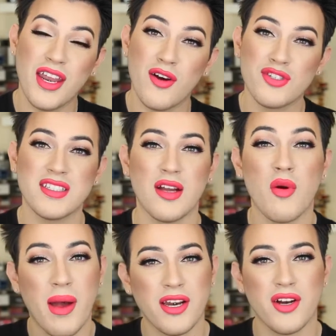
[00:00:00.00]
video, just a
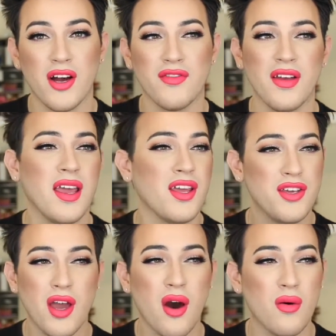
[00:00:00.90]
reminder of,
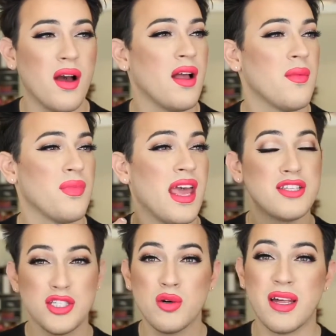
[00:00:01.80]
yo,
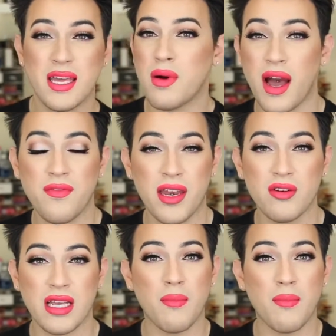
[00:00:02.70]
it's you clicking my videos.